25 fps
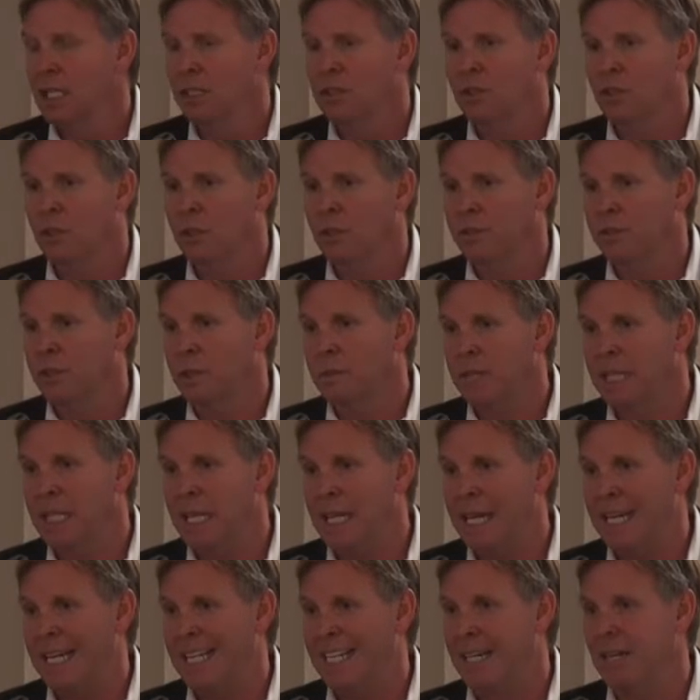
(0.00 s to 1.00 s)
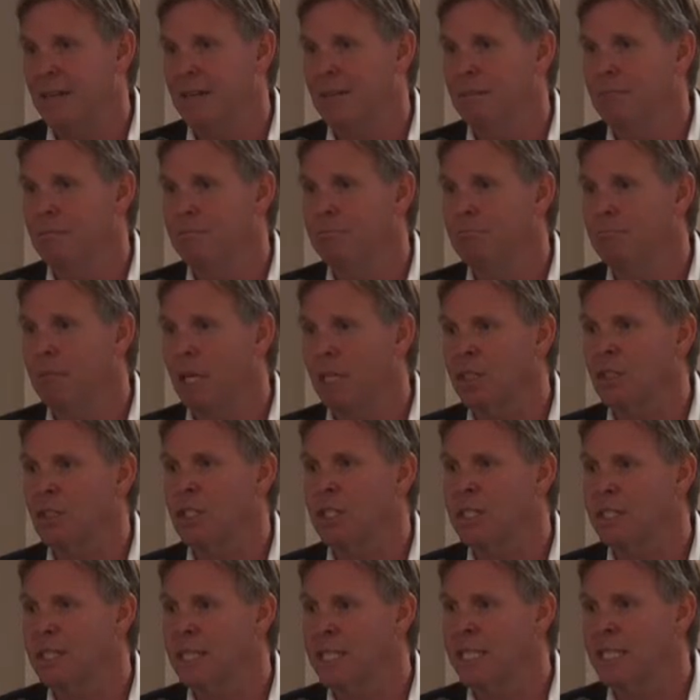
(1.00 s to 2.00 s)
So if somebody had much
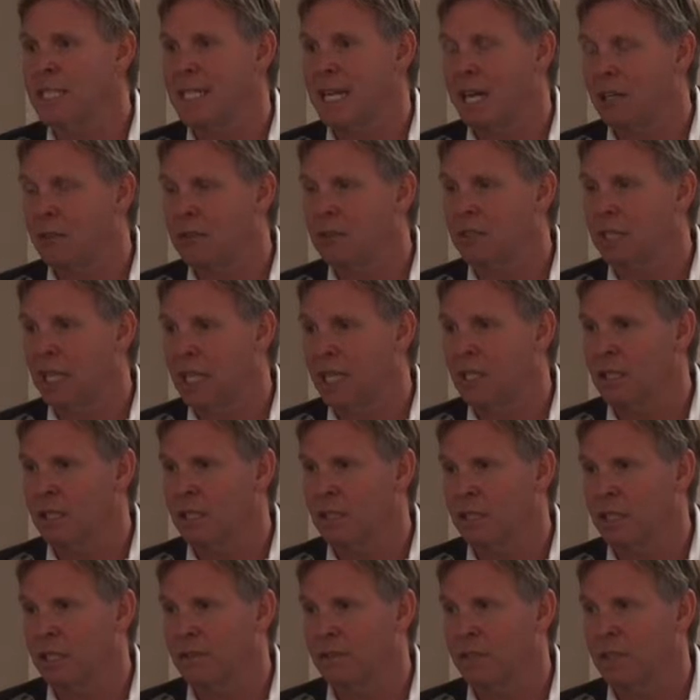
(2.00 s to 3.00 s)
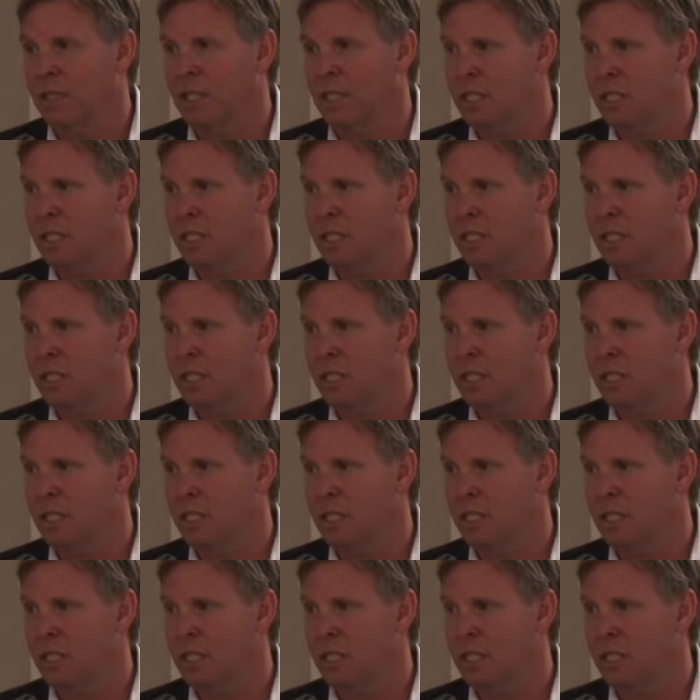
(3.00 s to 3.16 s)
disease outside of the liver,